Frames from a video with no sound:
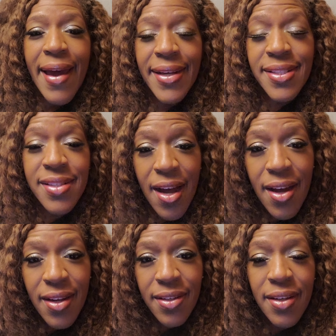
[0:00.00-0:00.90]
has
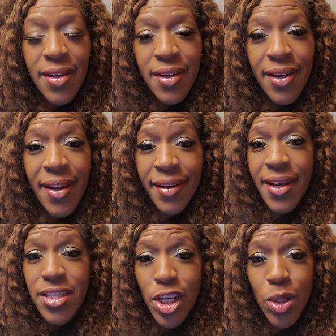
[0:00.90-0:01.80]
done and
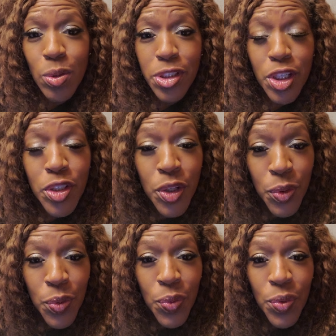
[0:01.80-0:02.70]
continues to
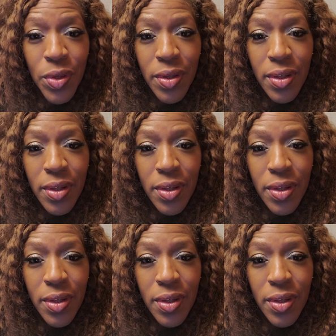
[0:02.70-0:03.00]
do